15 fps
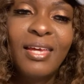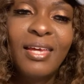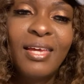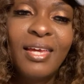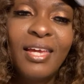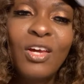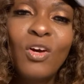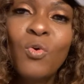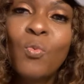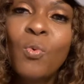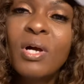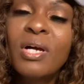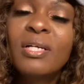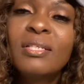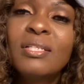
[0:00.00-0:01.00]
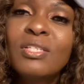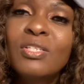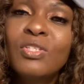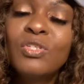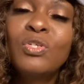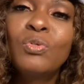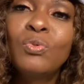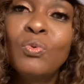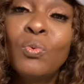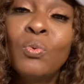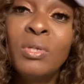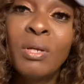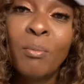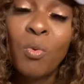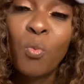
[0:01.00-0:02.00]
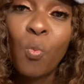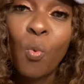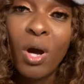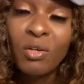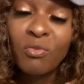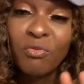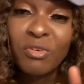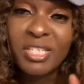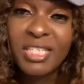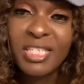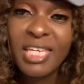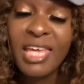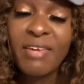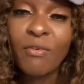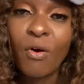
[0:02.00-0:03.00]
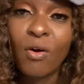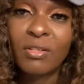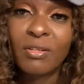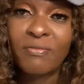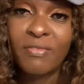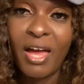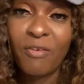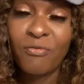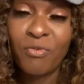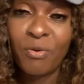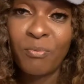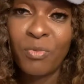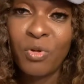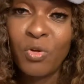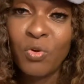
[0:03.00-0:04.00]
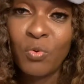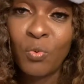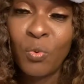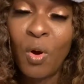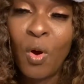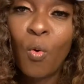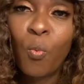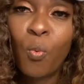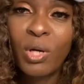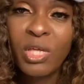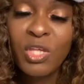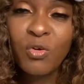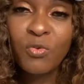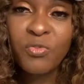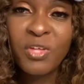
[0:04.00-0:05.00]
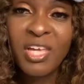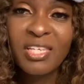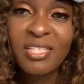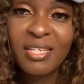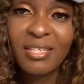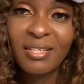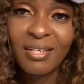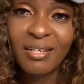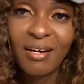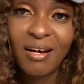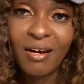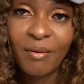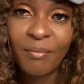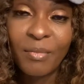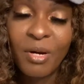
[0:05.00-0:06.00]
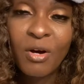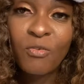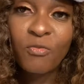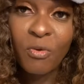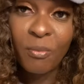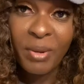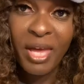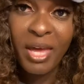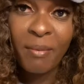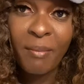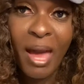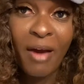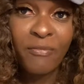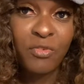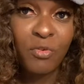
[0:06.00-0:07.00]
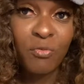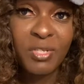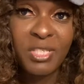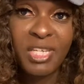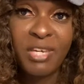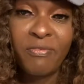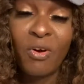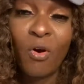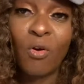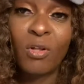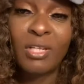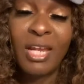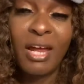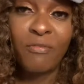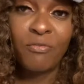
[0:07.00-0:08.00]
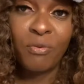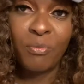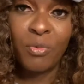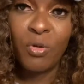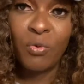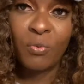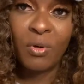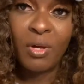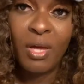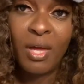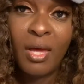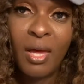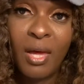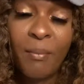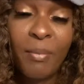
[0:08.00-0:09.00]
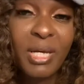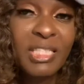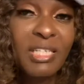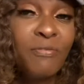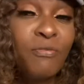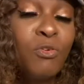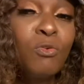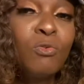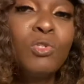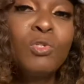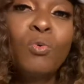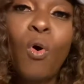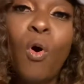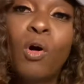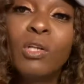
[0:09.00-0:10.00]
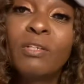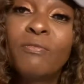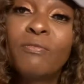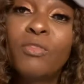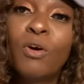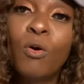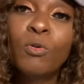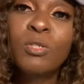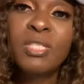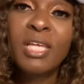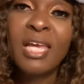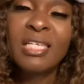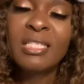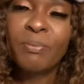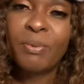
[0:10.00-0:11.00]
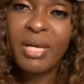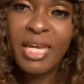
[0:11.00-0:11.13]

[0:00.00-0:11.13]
he'll want to, number one, receive all of that from you. What do you think is going to come from him after receiving all of that from you? Because if you do all of those things, but he